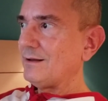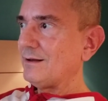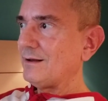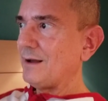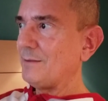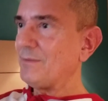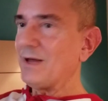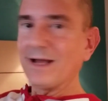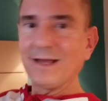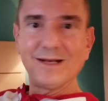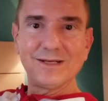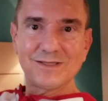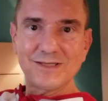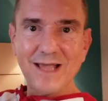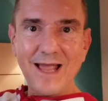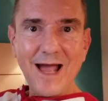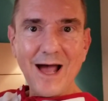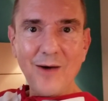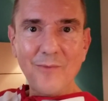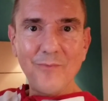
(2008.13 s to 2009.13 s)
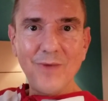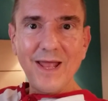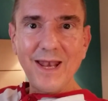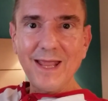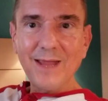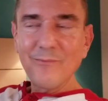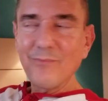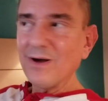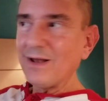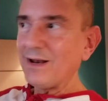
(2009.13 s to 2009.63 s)
I'm not going to say how
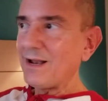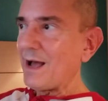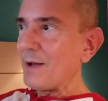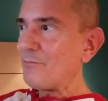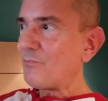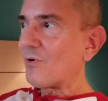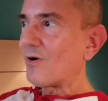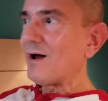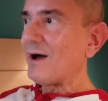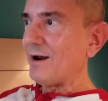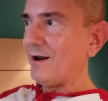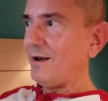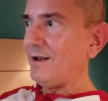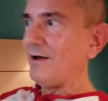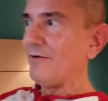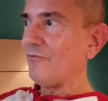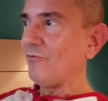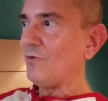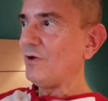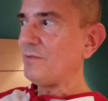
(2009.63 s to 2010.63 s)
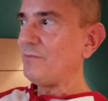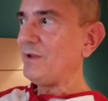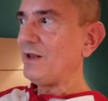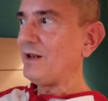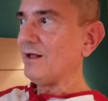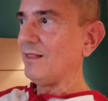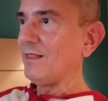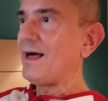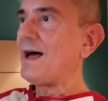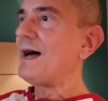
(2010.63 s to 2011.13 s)
many, but I brought enough with me
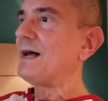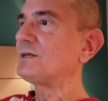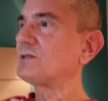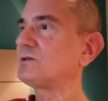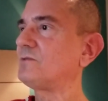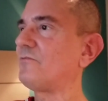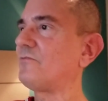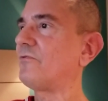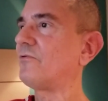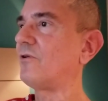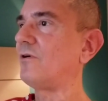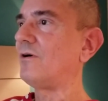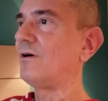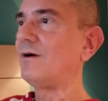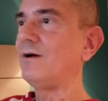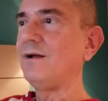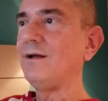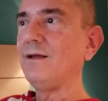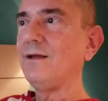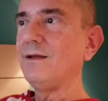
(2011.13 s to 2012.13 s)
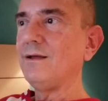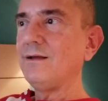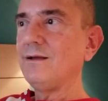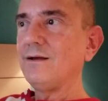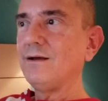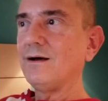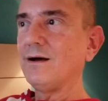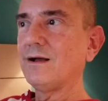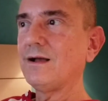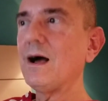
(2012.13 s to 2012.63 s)
to last for
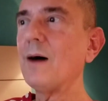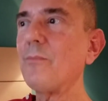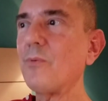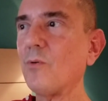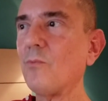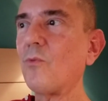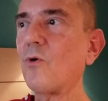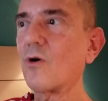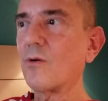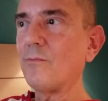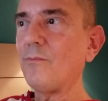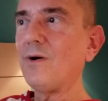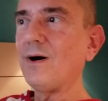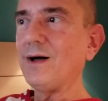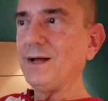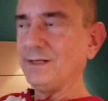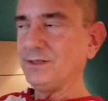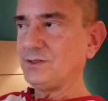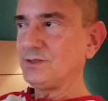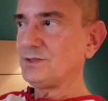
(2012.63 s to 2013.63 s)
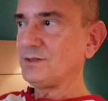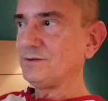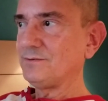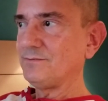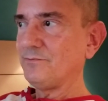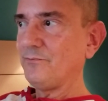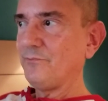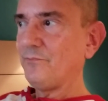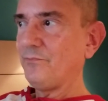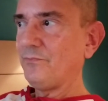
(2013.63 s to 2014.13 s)
a couple more months
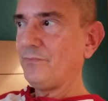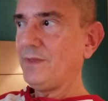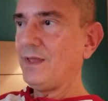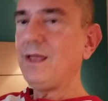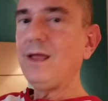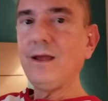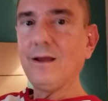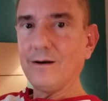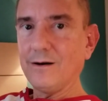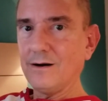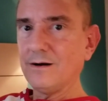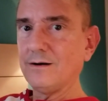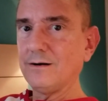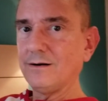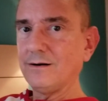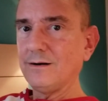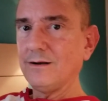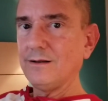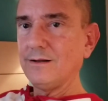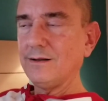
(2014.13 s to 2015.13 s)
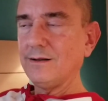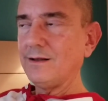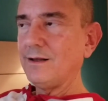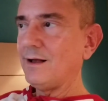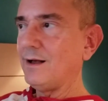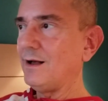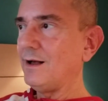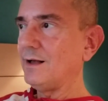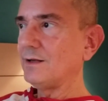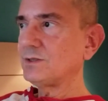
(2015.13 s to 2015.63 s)
here.
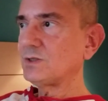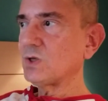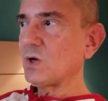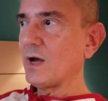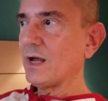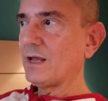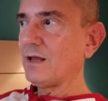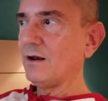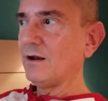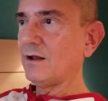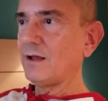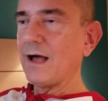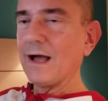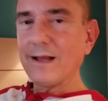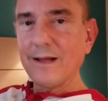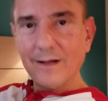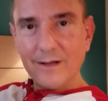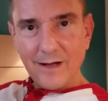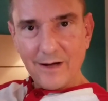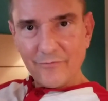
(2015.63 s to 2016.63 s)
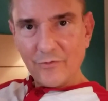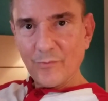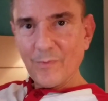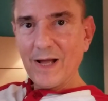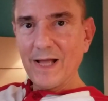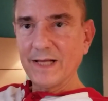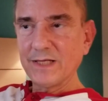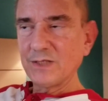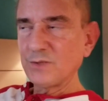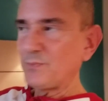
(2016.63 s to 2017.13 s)
Uh, so I can I can cover
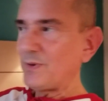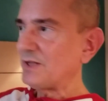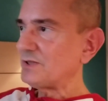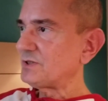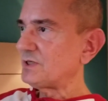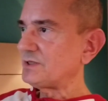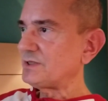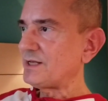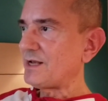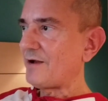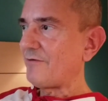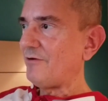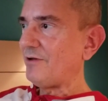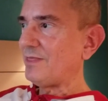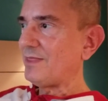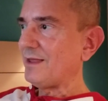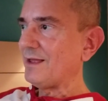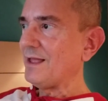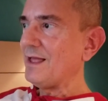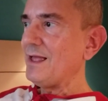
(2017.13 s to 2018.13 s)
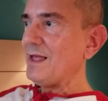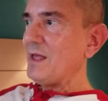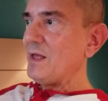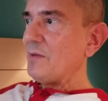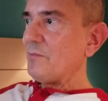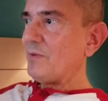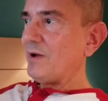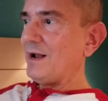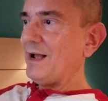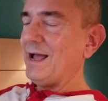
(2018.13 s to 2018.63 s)
my expenses and everything,
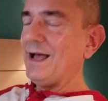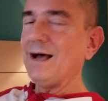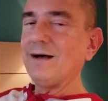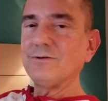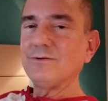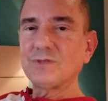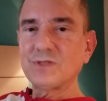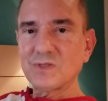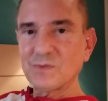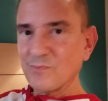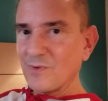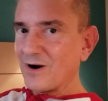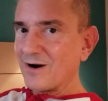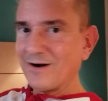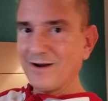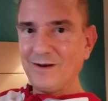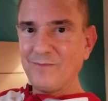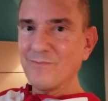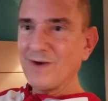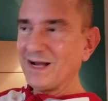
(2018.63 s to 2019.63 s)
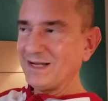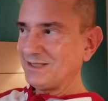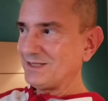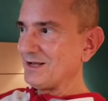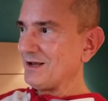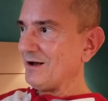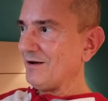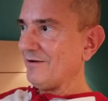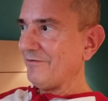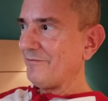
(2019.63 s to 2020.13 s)
but I outsmarted
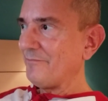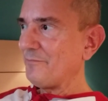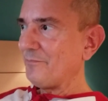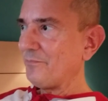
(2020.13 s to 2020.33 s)
myself,